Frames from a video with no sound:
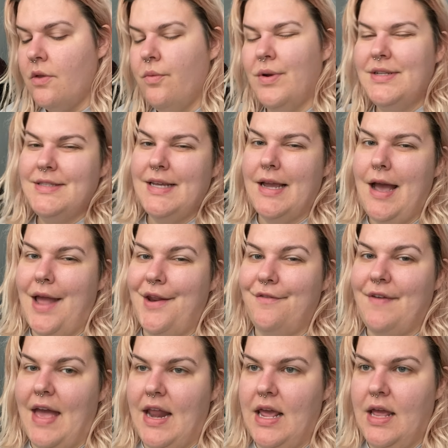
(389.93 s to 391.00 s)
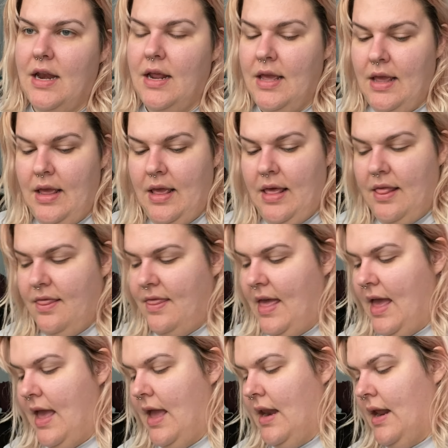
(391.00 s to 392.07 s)
Once they kind of get it,
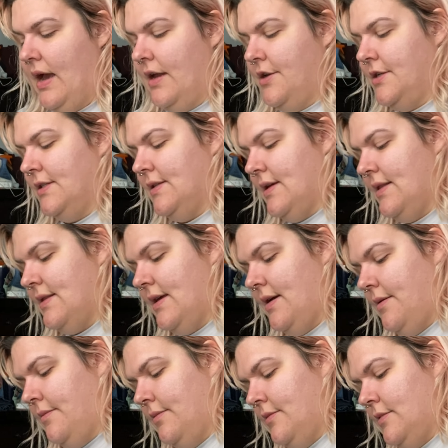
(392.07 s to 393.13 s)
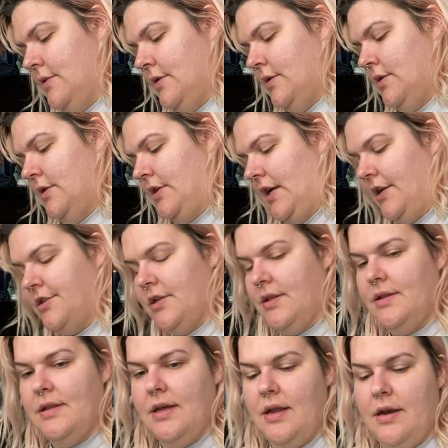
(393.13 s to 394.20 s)
then I just let them touch
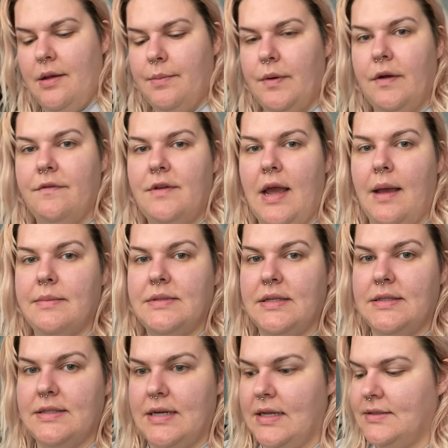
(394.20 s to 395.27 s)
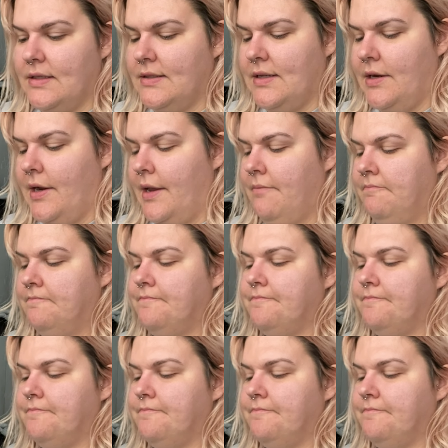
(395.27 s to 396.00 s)
it the number of times that's necessary.